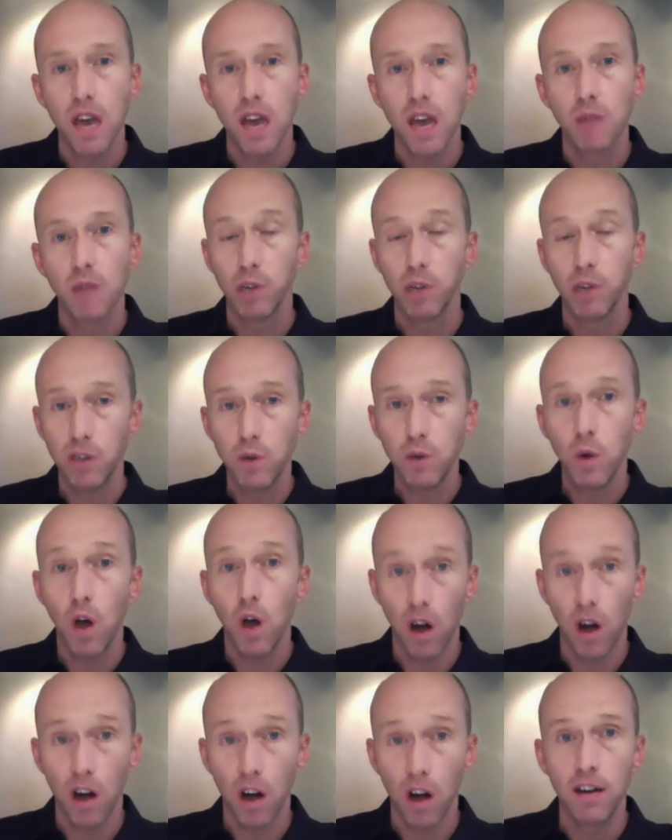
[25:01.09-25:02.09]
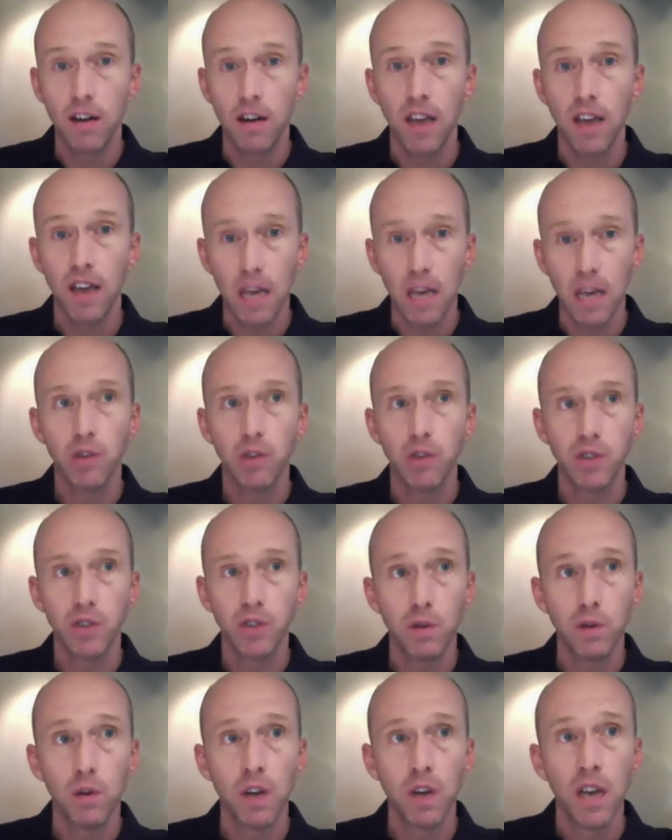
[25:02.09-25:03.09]
but you are able
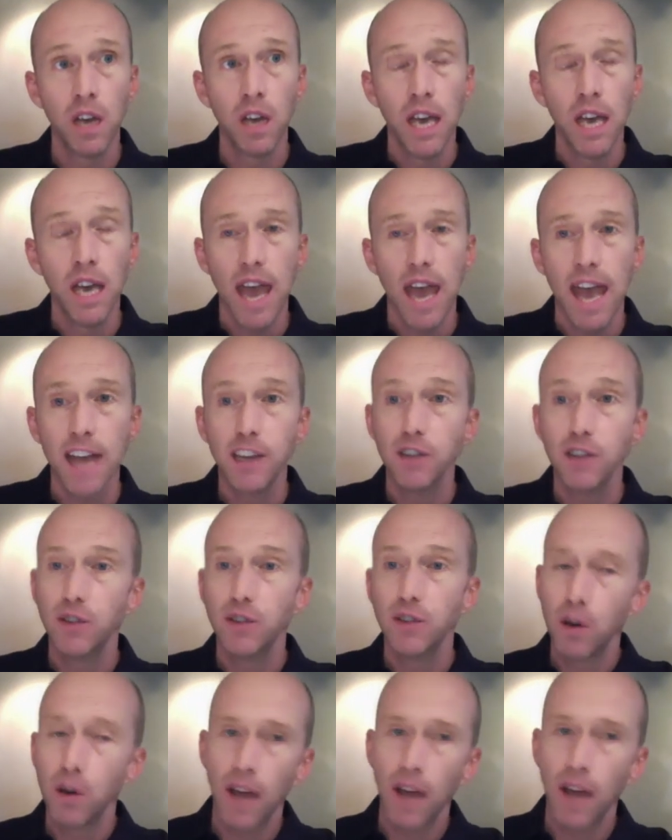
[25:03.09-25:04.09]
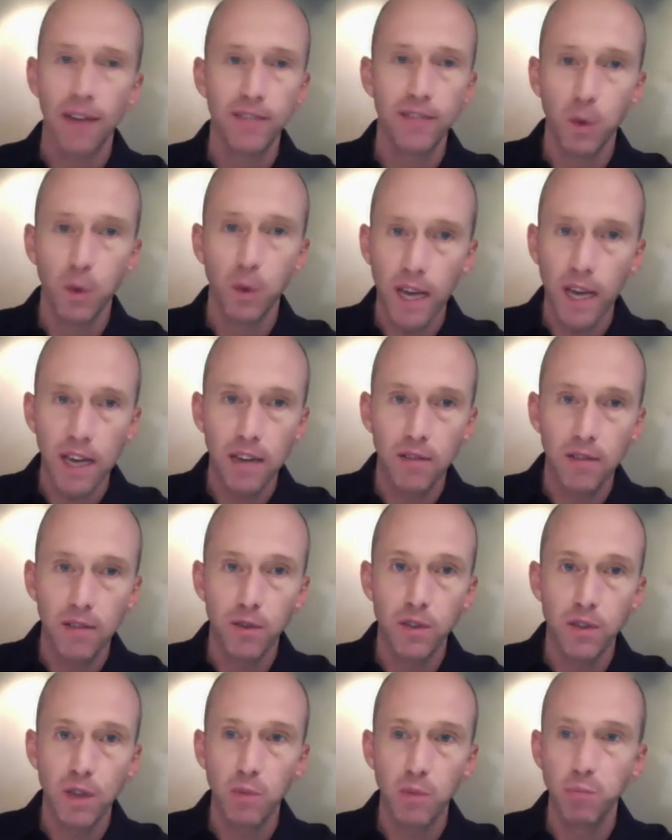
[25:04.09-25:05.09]
to. And you don't have to wait for
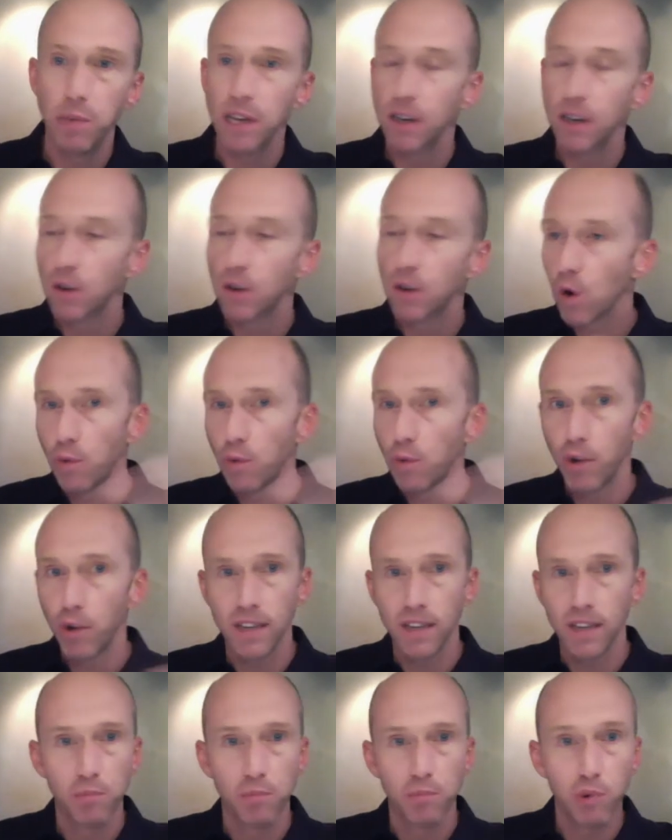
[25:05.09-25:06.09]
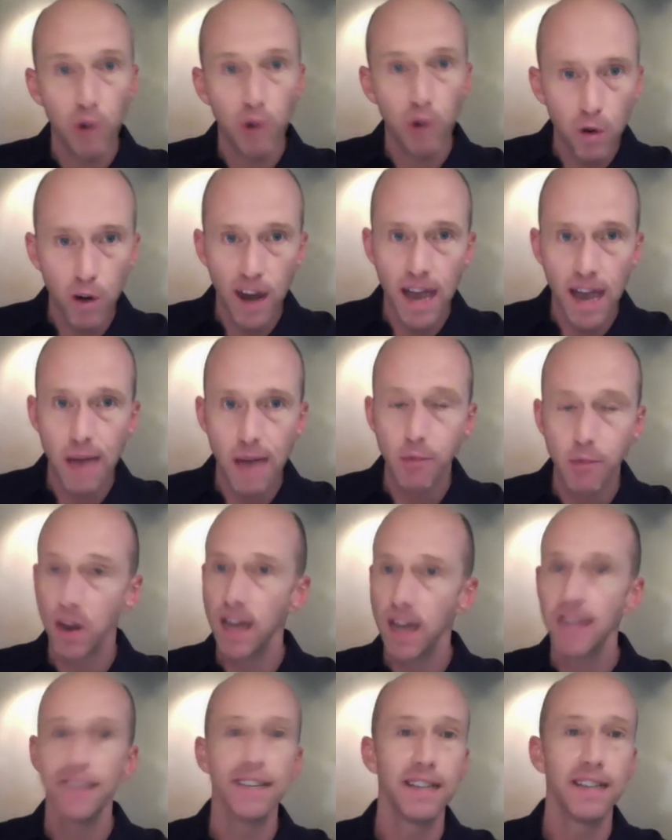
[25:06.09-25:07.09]
some big corporate program or
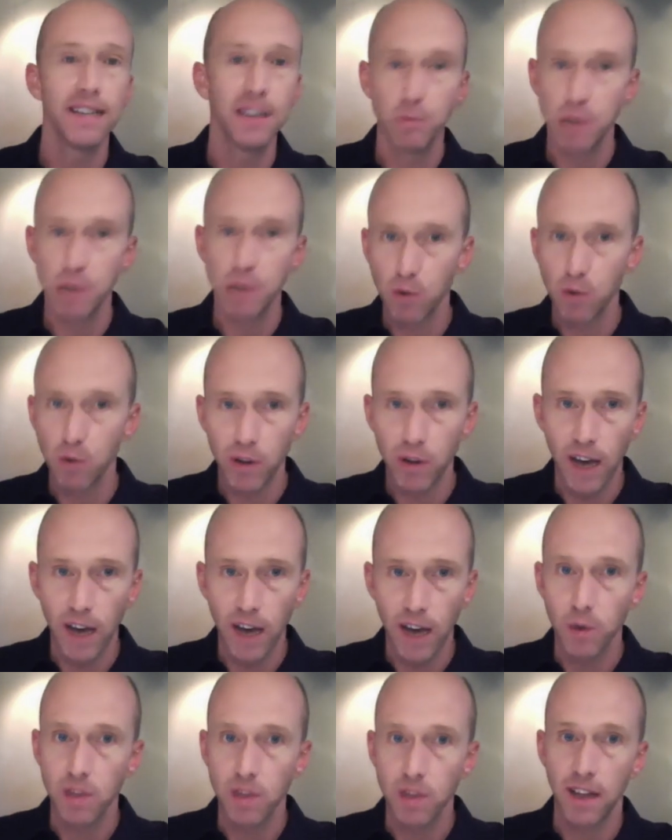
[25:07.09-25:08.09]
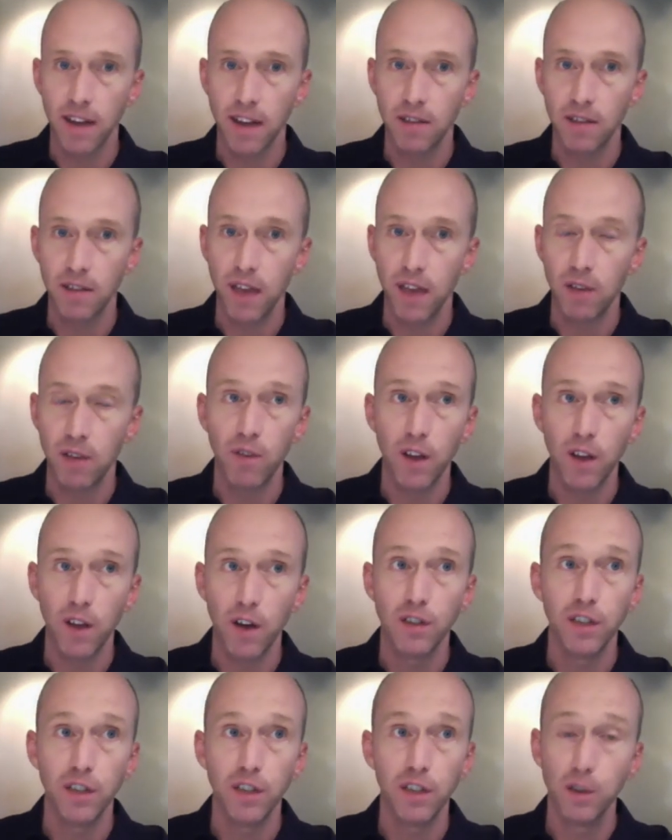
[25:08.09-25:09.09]
entity to be rolled out with a lot of fanfare
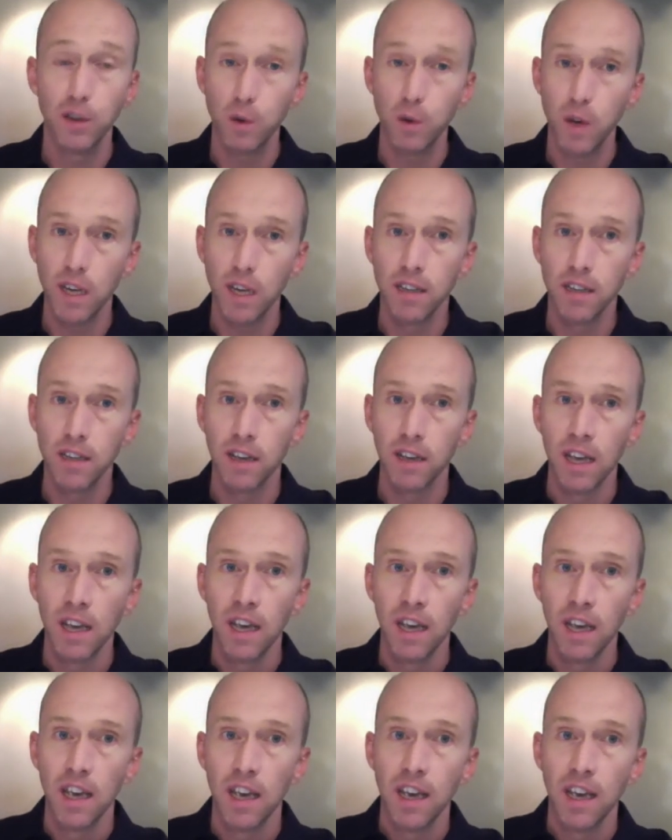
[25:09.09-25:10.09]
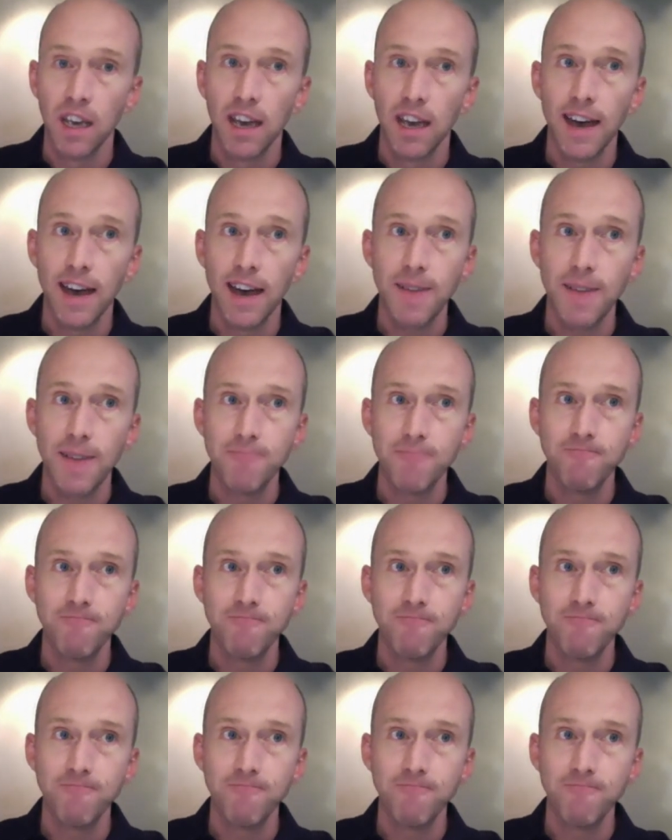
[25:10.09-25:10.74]
to do it. A